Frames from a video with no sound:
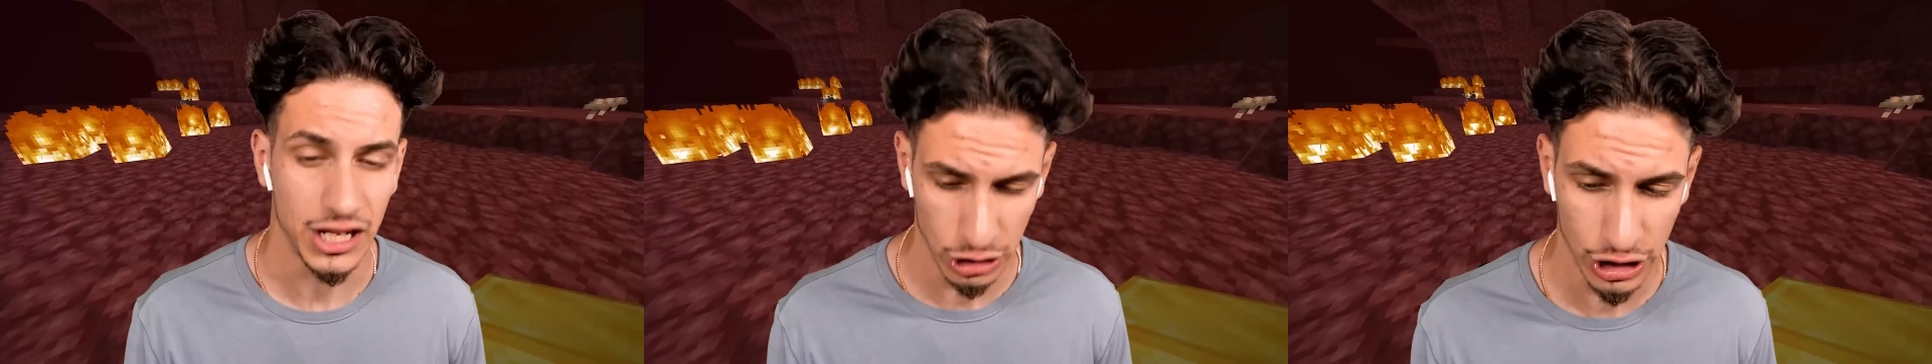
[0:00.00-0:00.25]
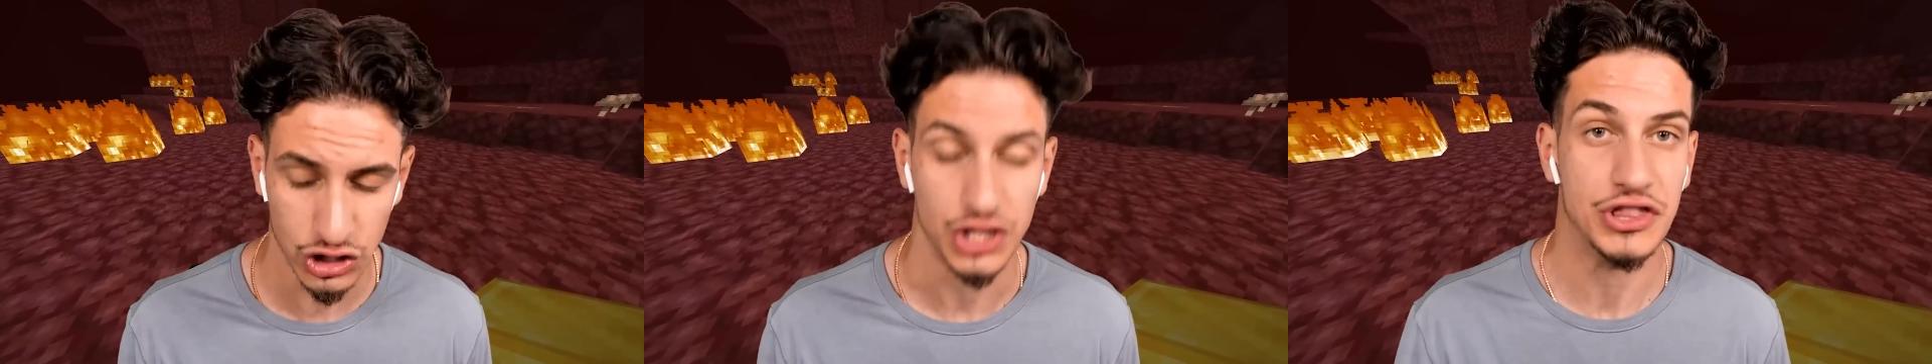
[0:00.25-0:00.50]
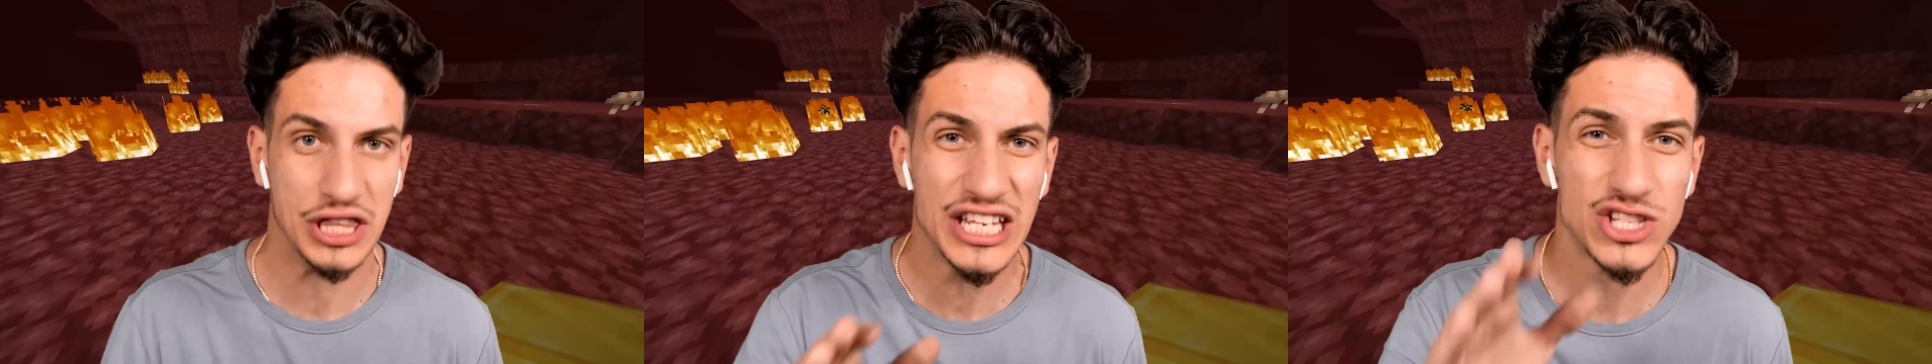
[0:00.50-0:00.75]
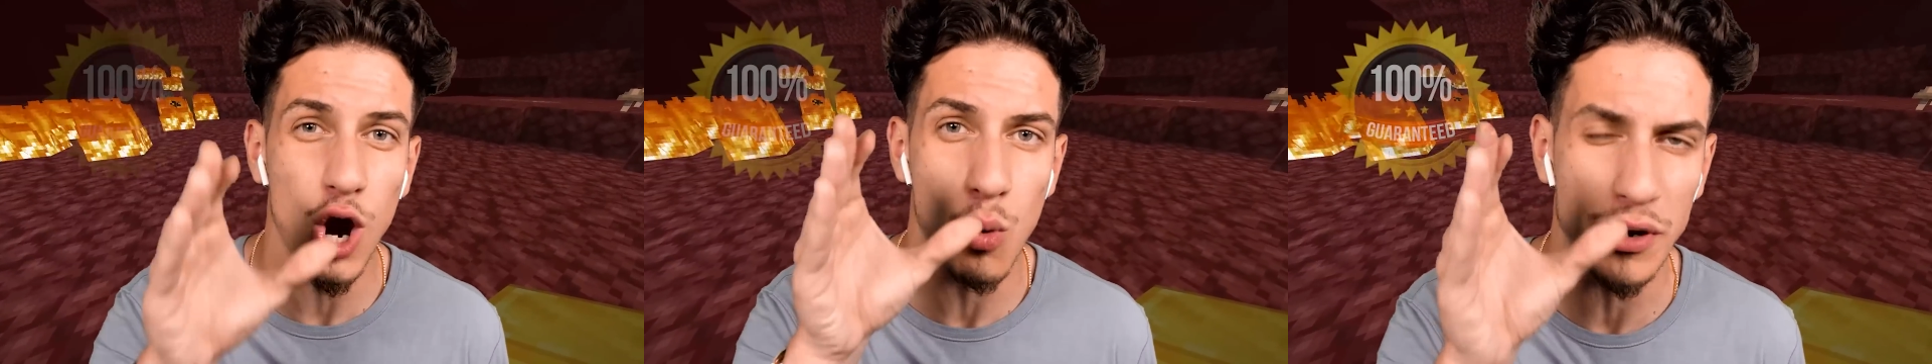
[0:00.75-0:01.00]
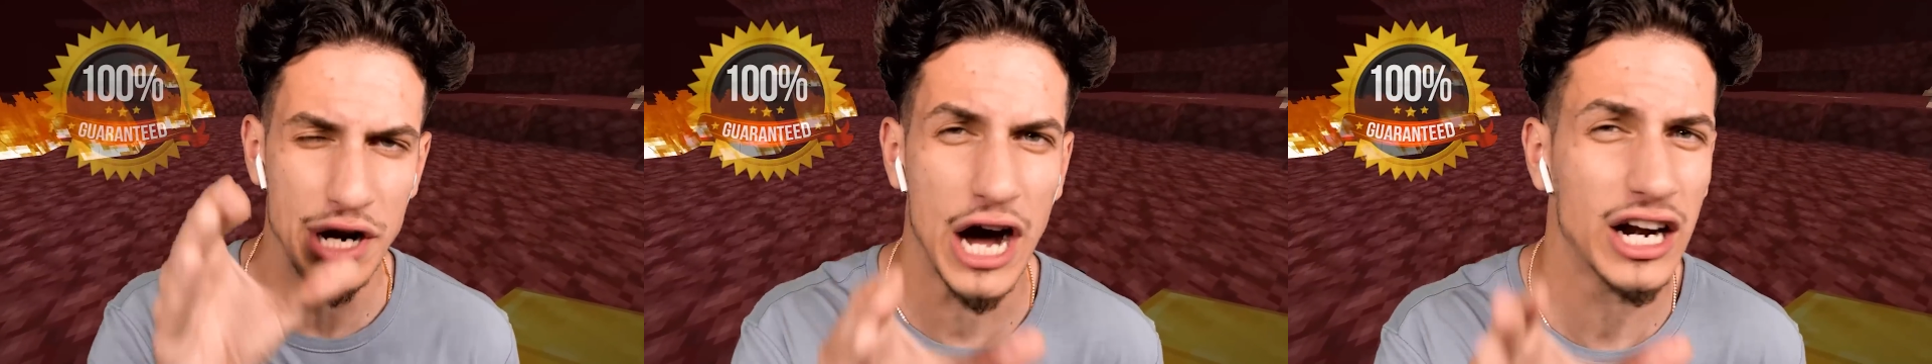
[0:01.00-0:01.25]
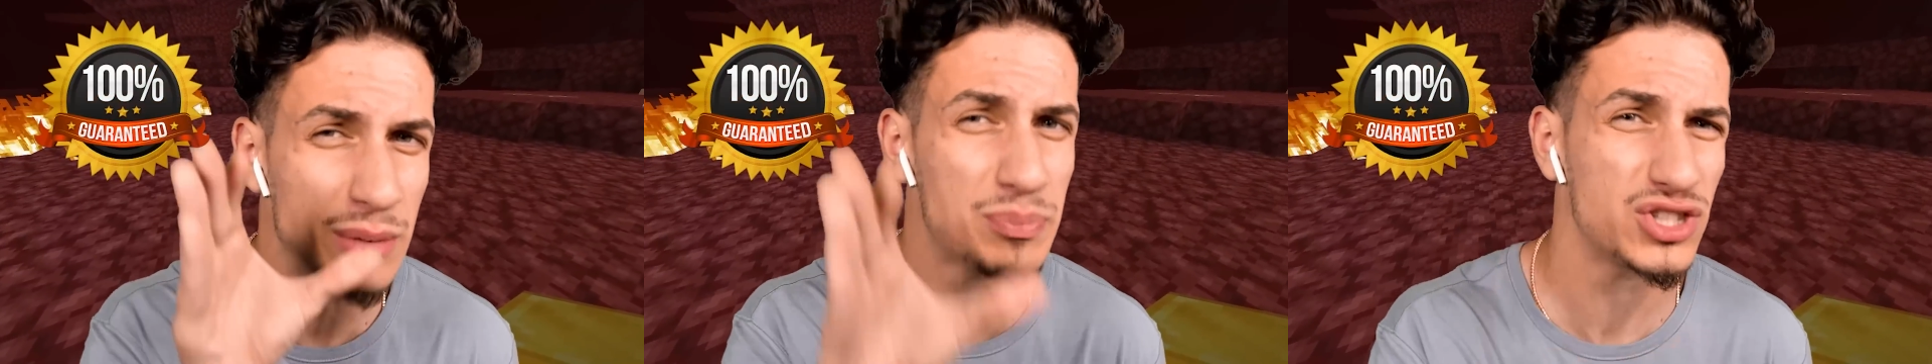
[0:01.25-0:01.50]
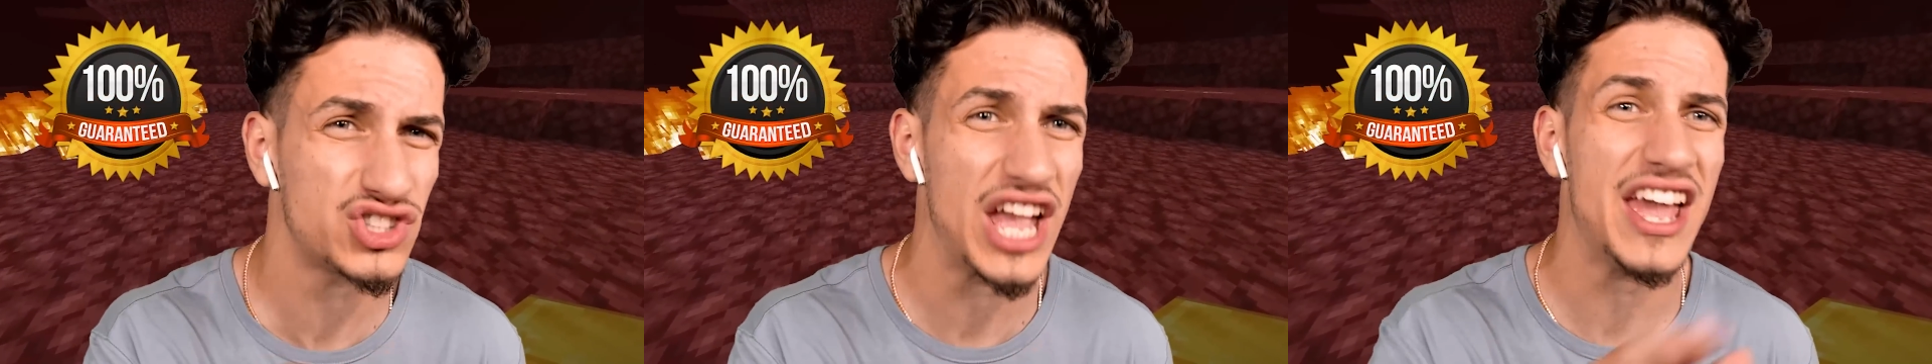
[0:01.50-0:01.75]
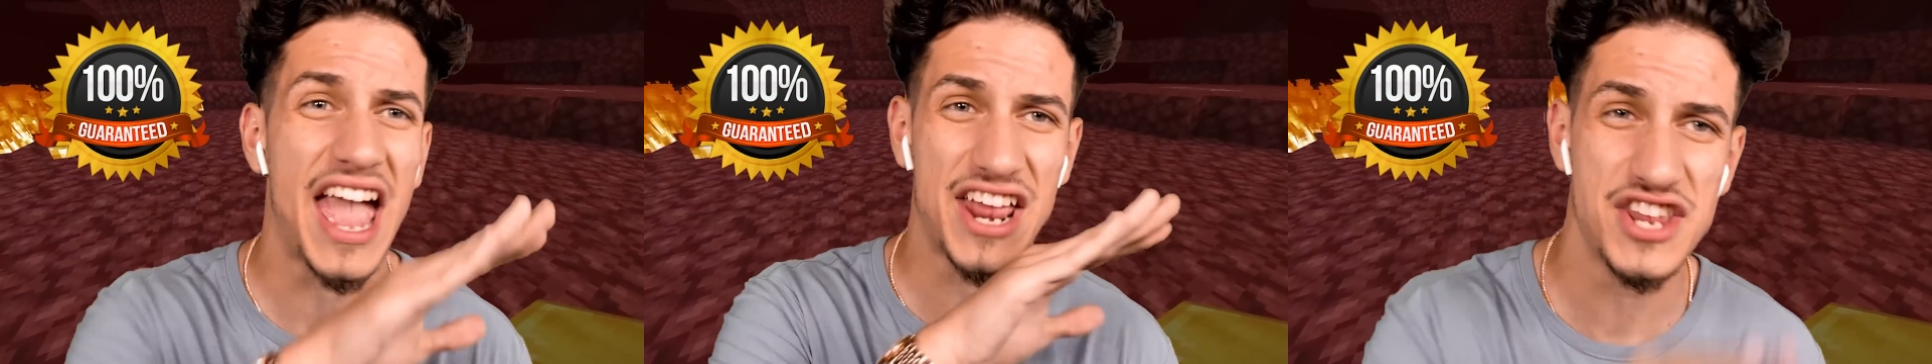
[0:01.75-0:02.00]
Listen, these are 100%
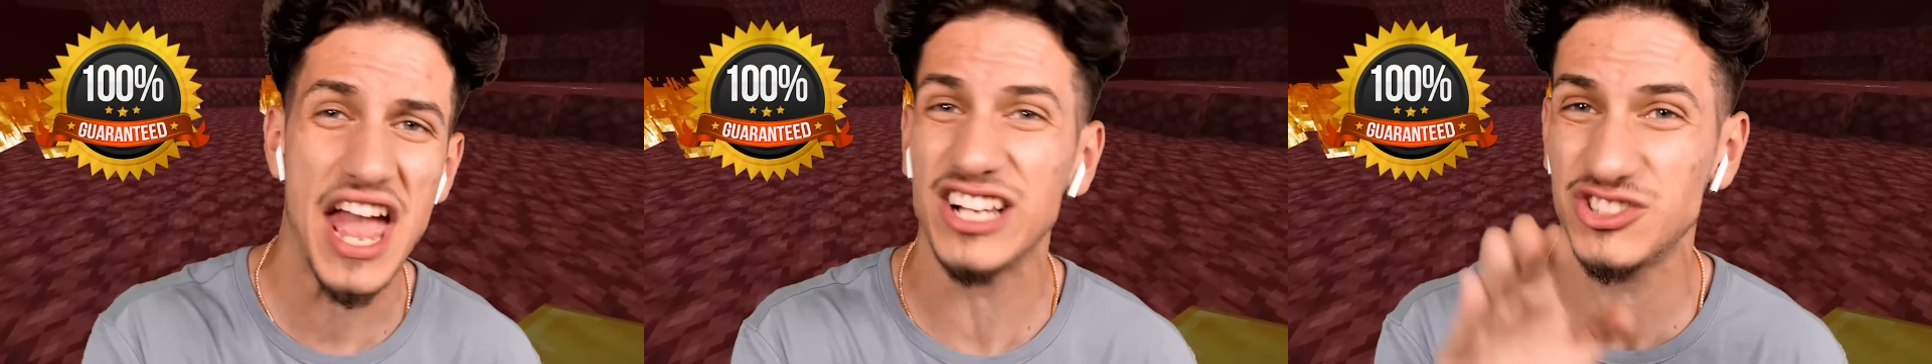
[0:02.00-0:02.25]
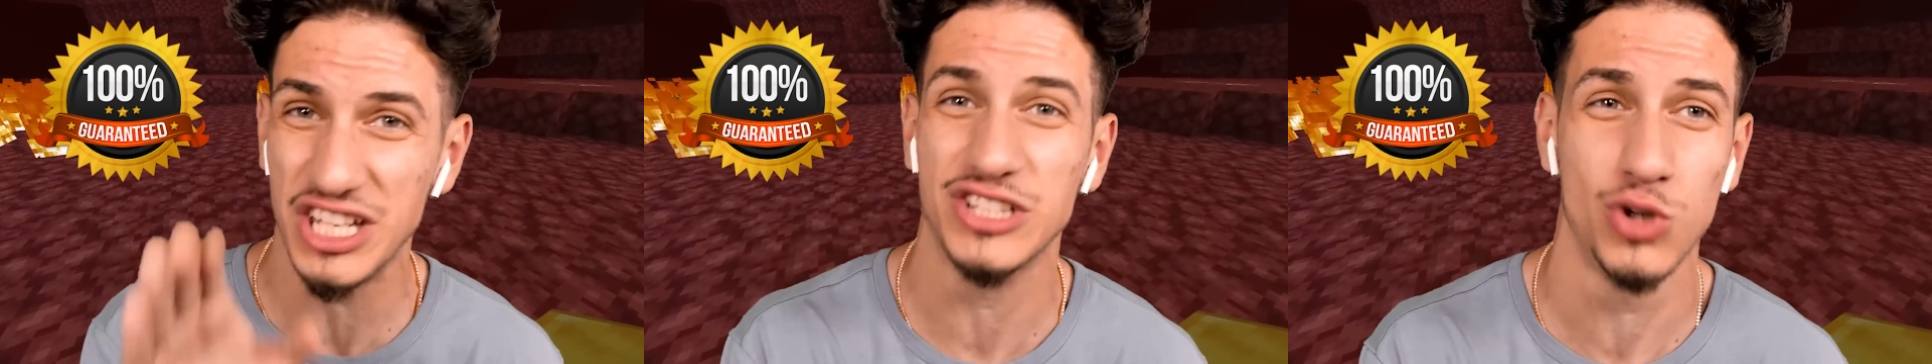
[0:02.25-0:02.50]
and yes, they do